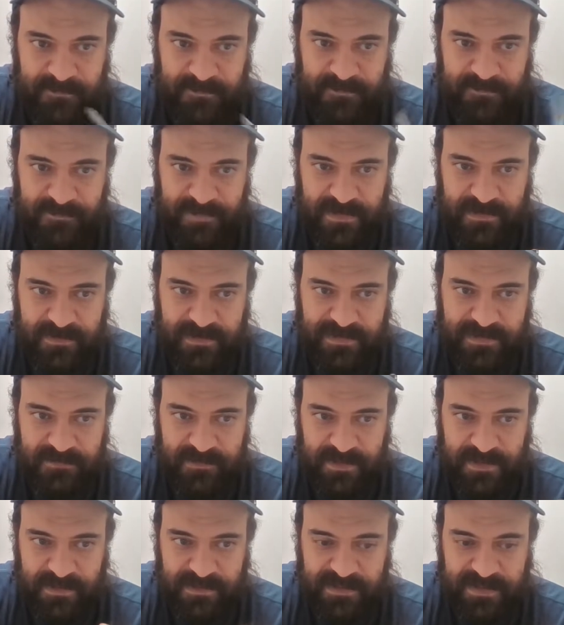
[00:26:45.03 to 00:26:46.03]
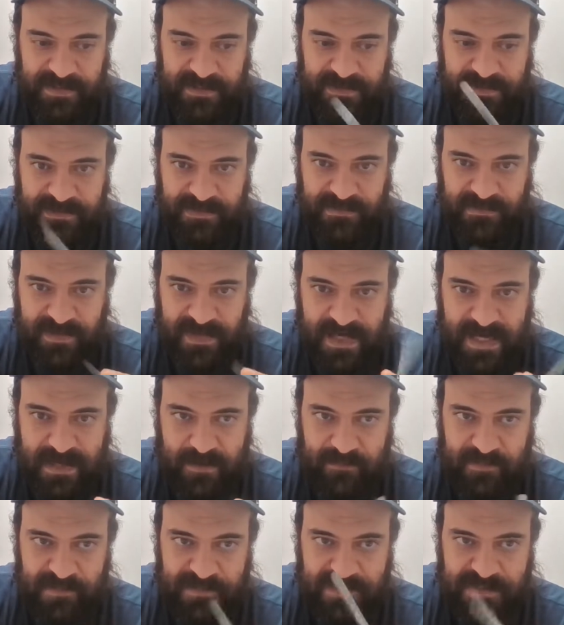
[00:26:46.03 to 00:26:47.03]
Very small lean to
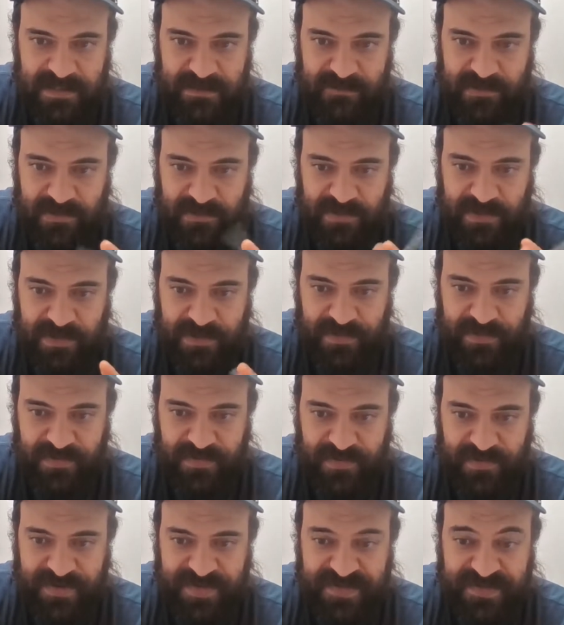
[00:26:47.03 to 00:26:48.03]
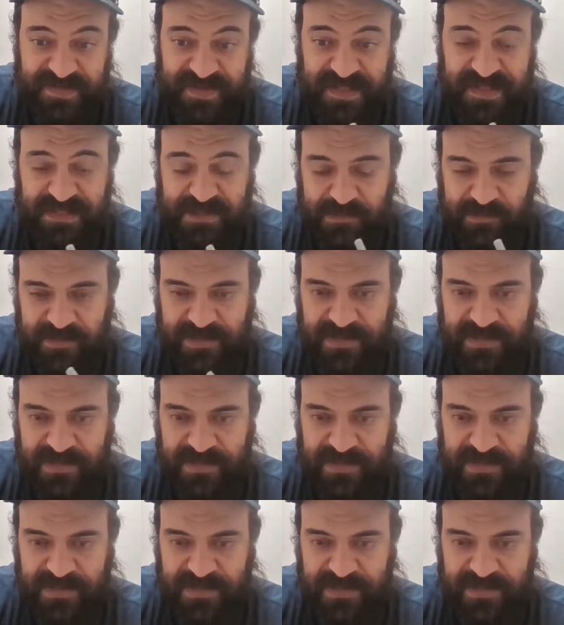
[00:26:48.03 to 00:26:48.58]
Campbell, team total under 36,